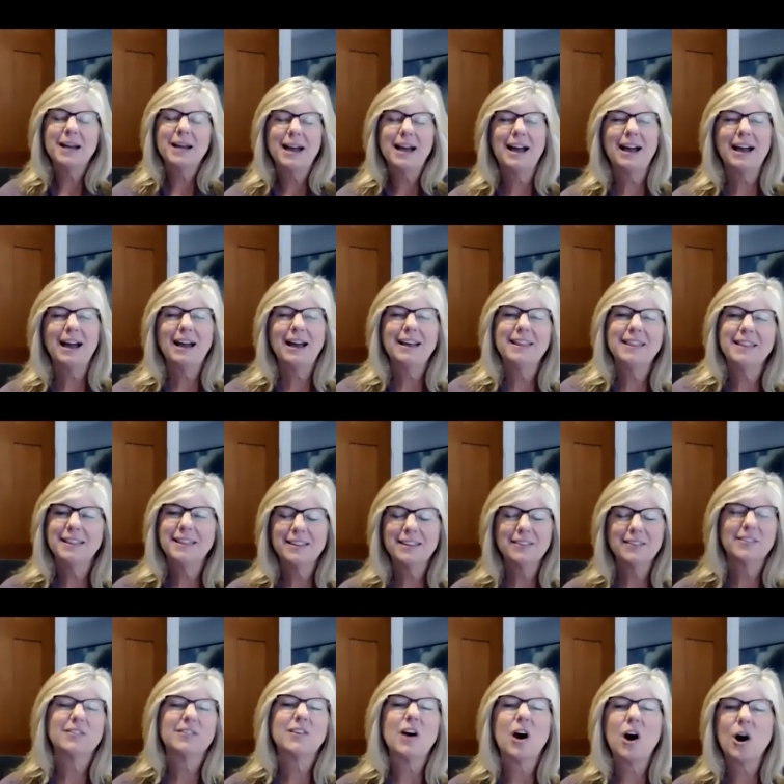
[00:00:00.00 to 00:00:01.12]
I, I
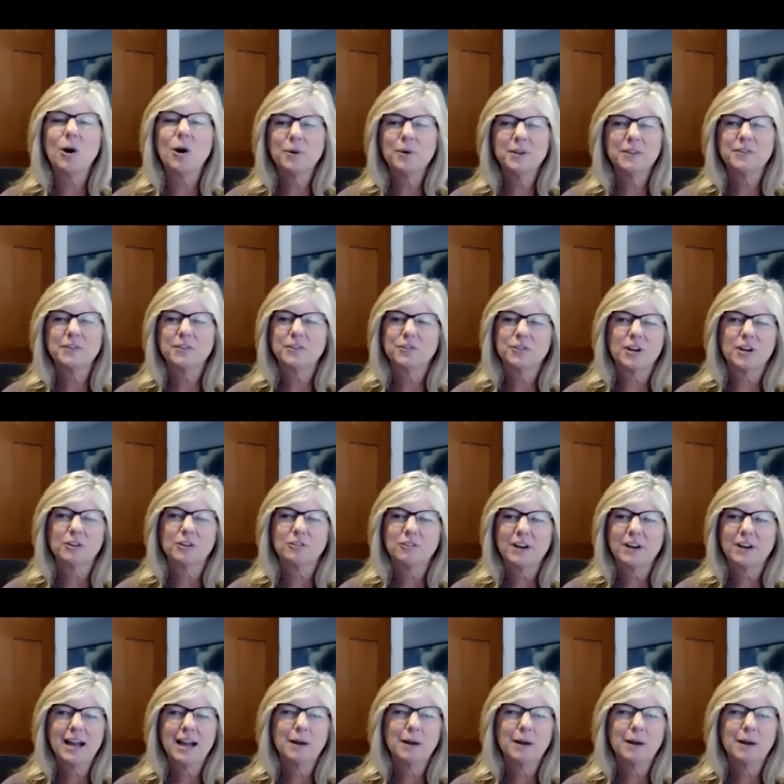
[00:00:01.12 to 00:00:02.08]
this is always a struggle, right?